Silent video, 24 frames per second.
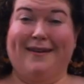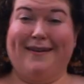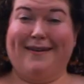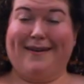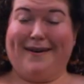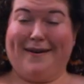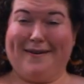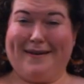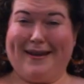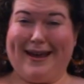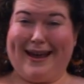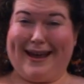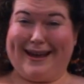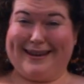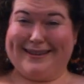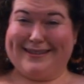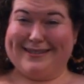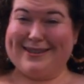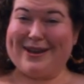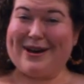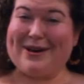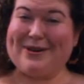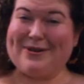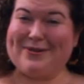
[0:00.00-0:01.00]
Okay,
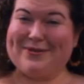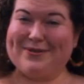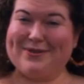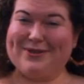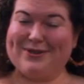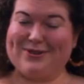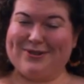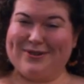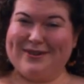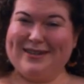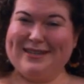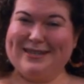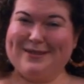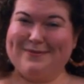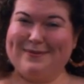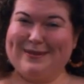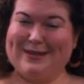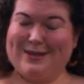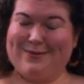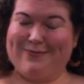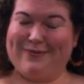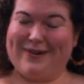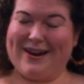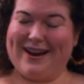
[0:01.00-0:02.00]
so the tree has been
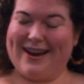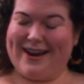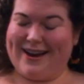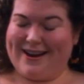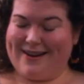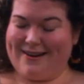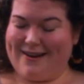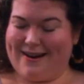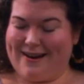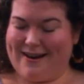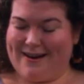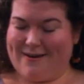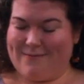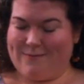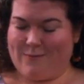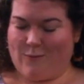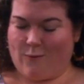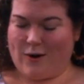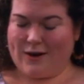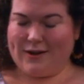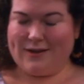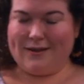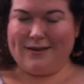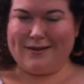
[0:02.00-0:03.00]
sprayed.
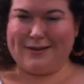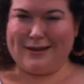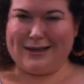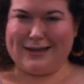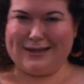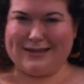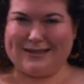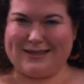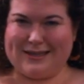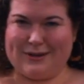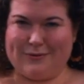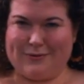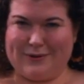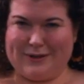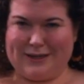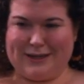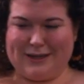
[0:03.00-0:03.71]
One of the things that really